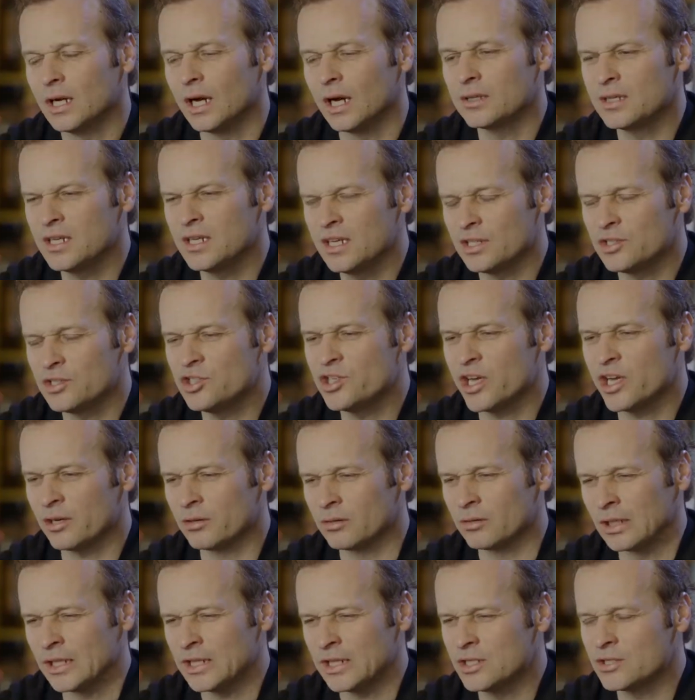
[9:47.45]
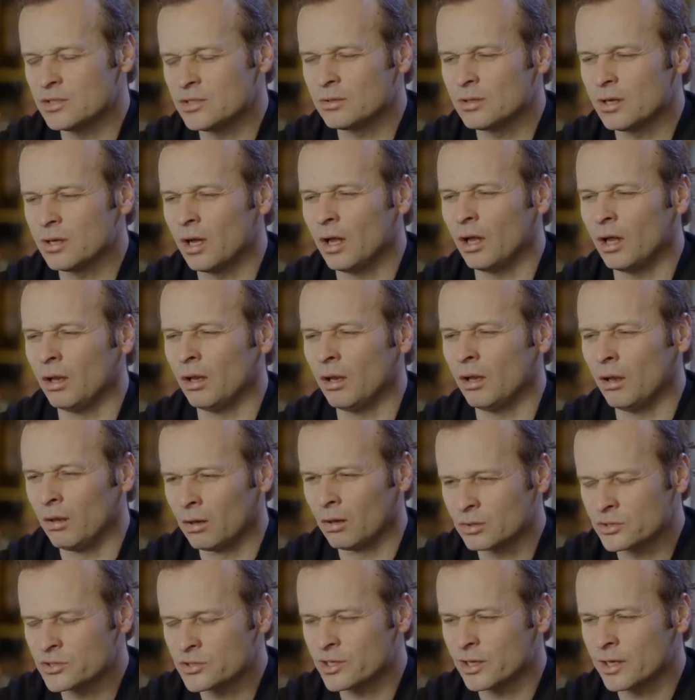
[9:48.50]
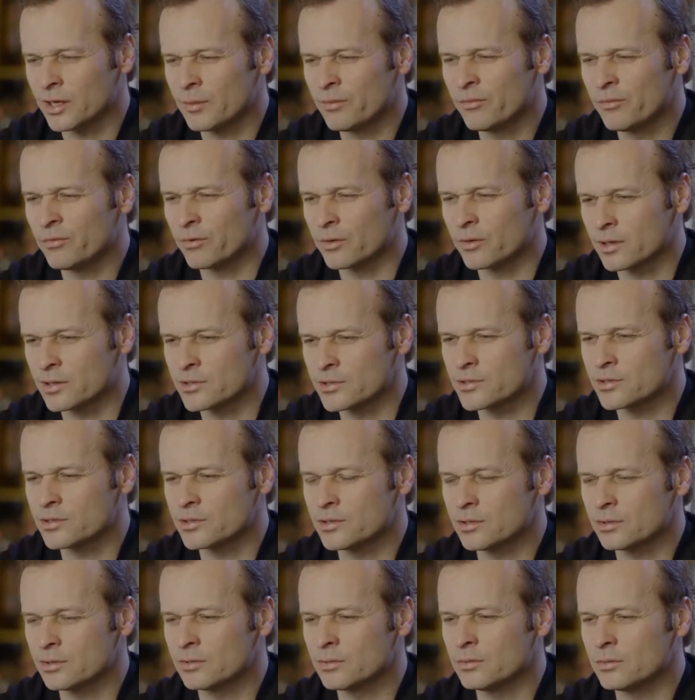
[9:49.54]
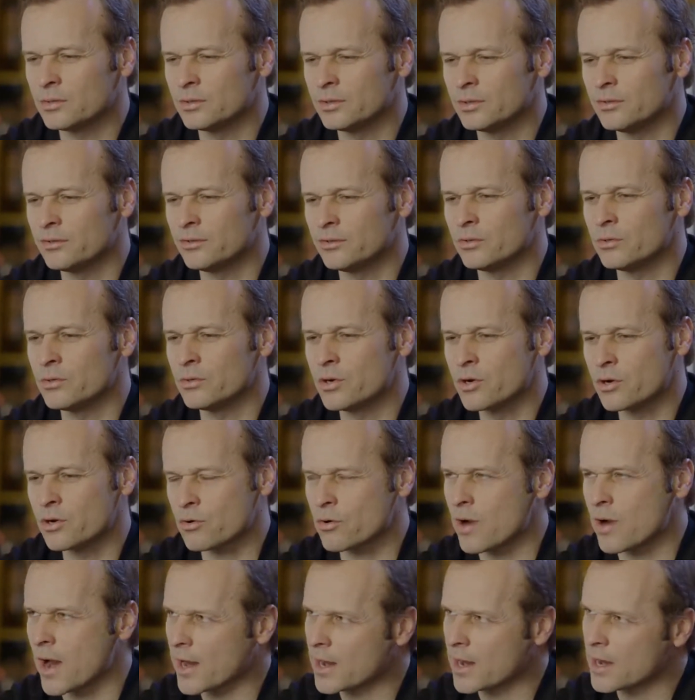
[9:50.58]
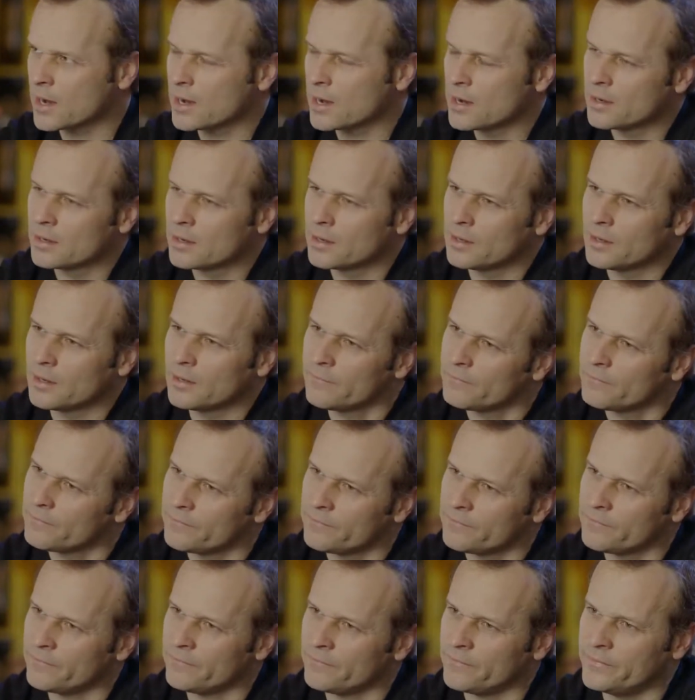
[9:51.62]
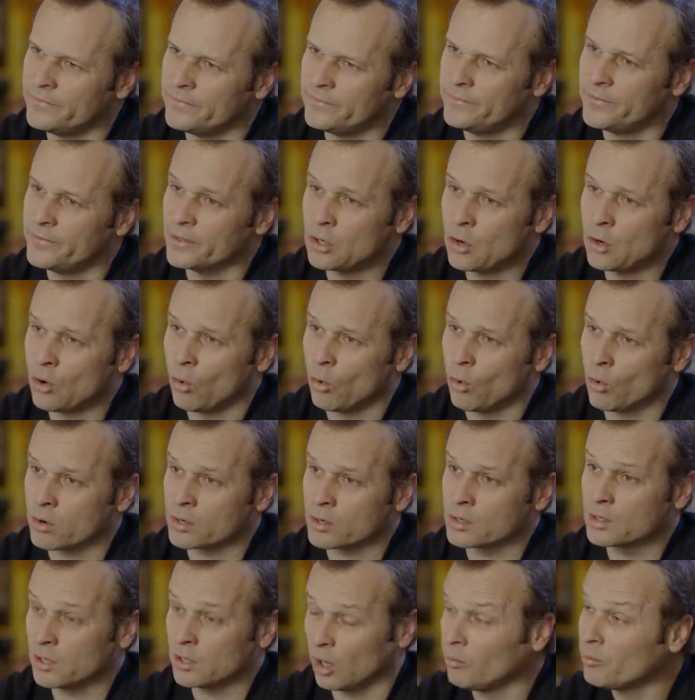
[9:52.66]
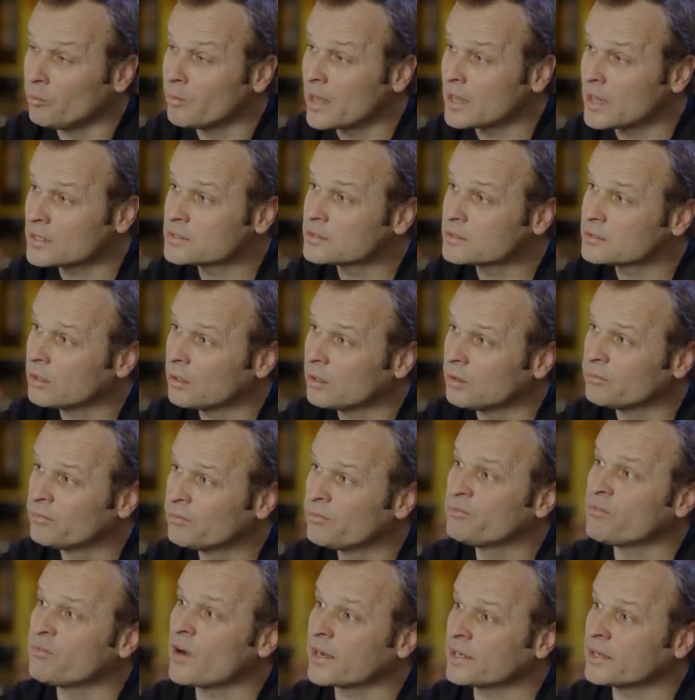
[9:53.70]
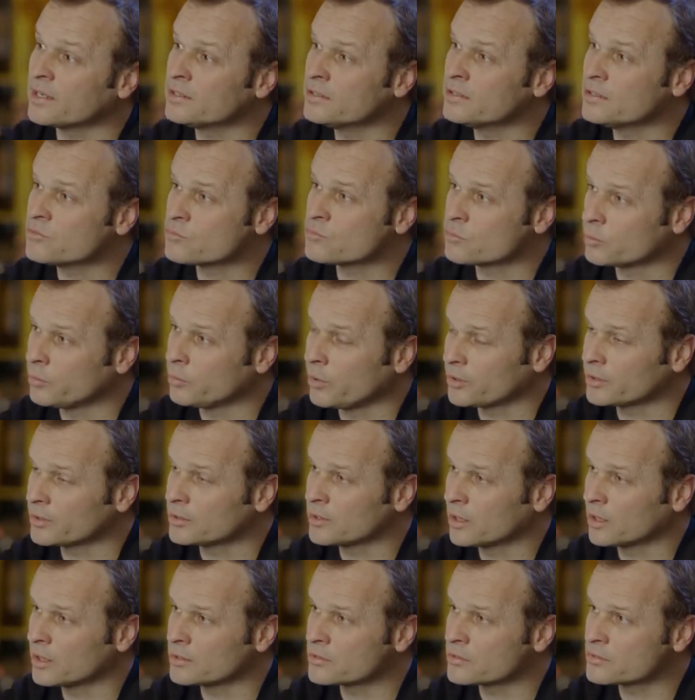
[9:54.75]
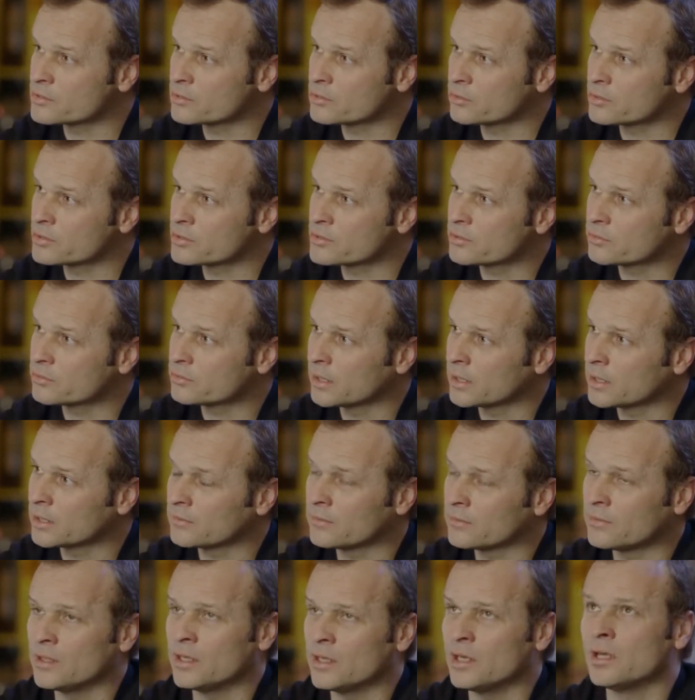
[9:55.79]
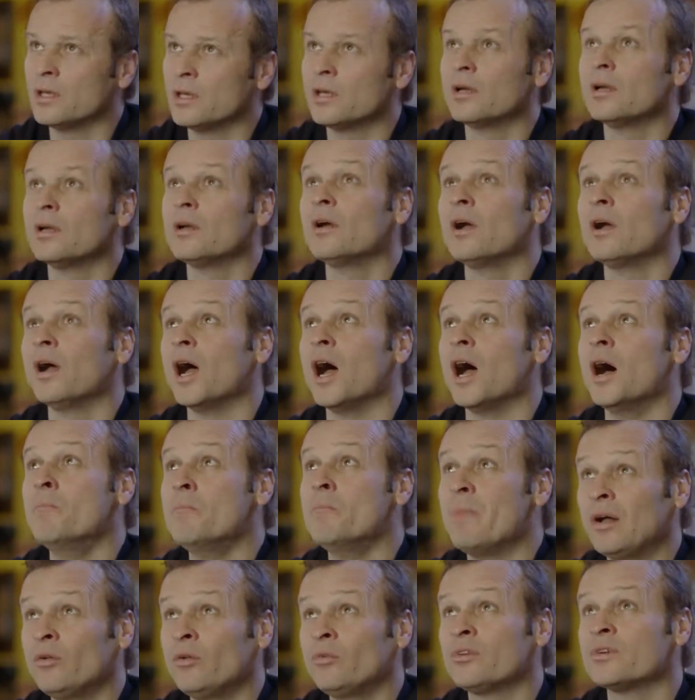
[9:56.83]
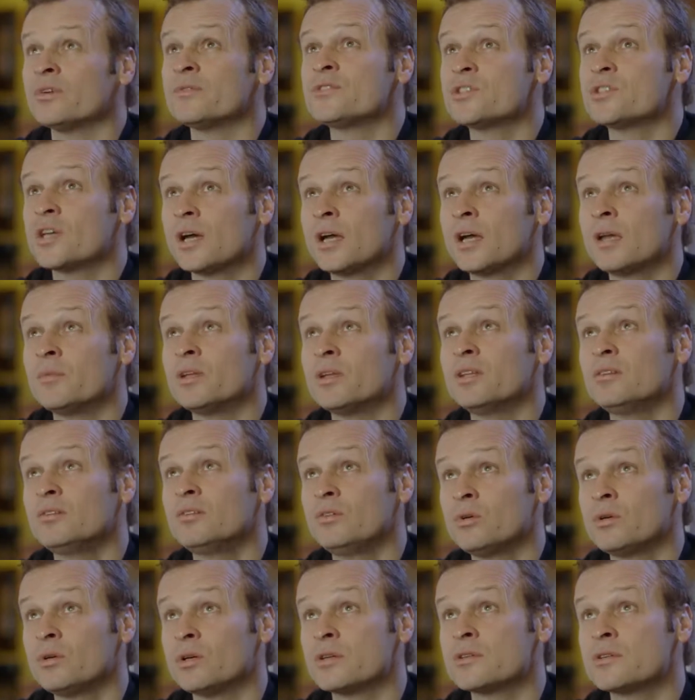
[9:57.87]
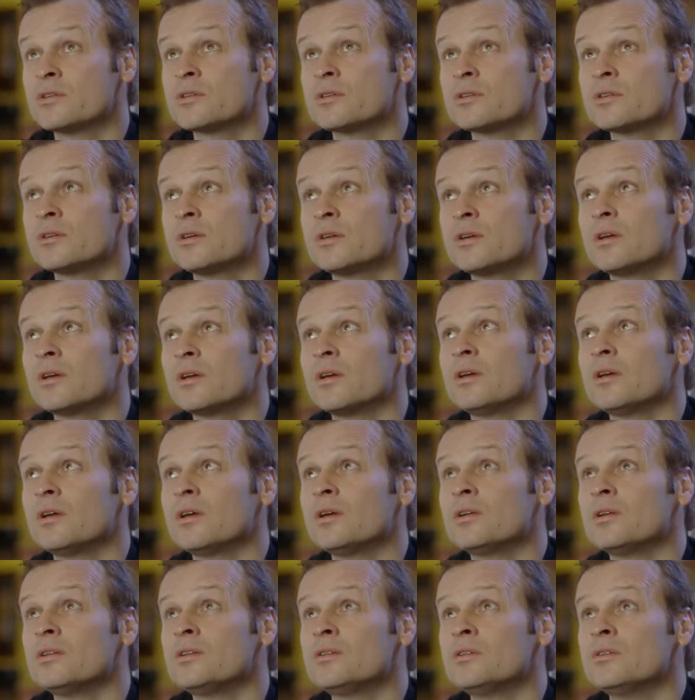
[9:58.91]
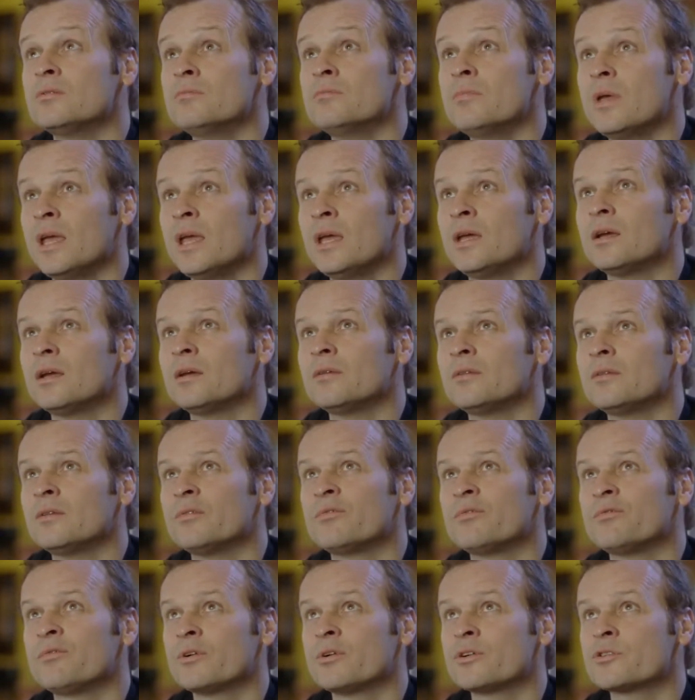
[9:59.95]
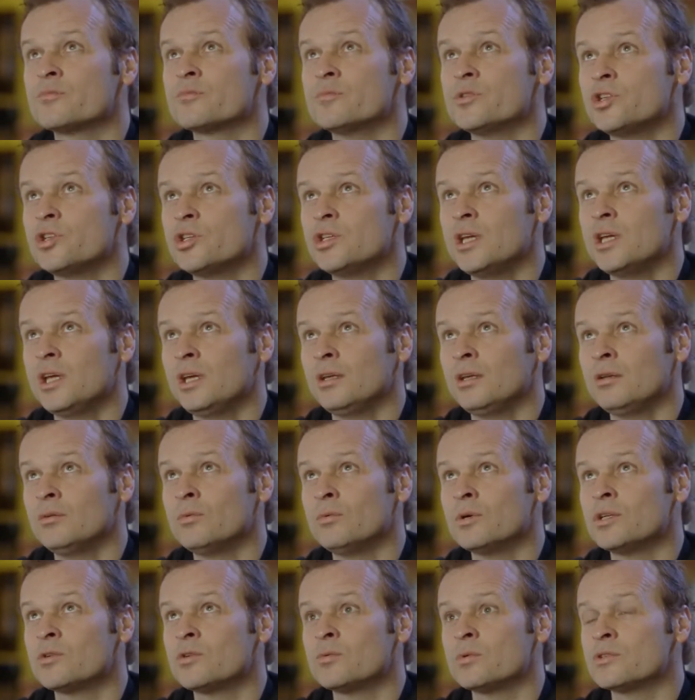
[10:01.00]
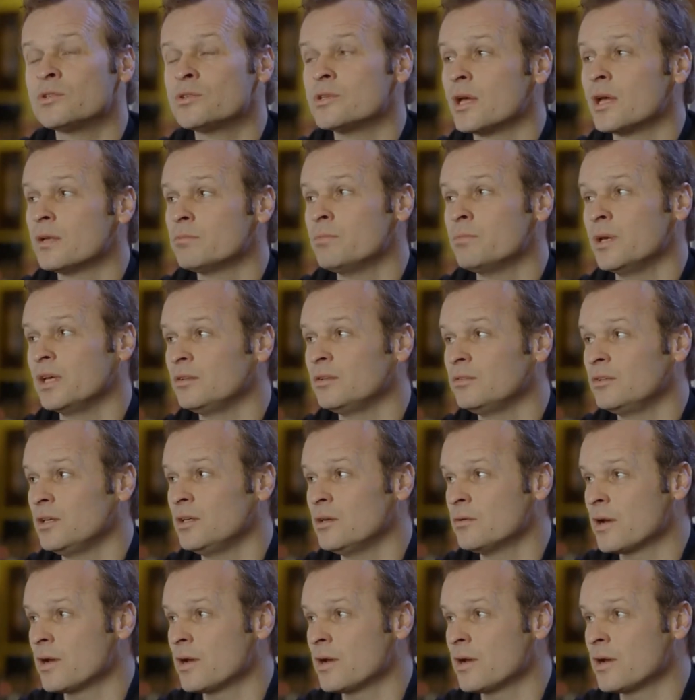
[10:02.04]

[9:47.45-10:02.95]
I think it generally took a long time for us to, to crack the core combat mm. of fighting these robotic dinosaurs. Like the amount of time it took us to make the first machine, which was that big T